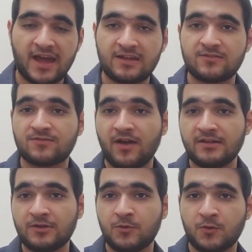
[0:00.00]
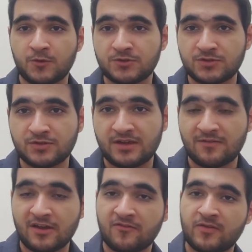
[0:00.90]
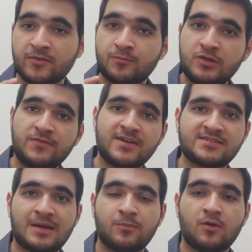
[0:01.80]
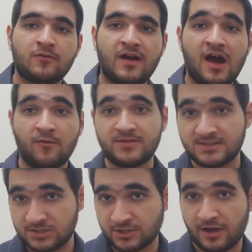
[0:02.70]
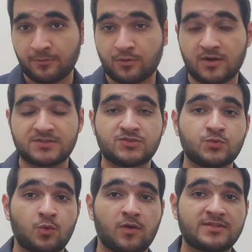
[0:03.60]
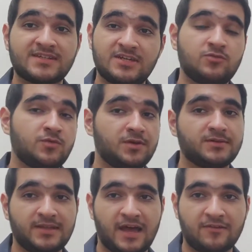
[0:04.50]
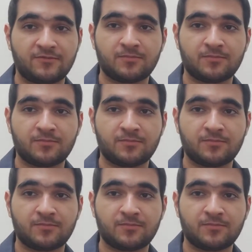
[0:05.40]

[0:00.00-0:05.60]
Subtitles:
And finally, we're going to give a very brief example of how this entire process works in real life.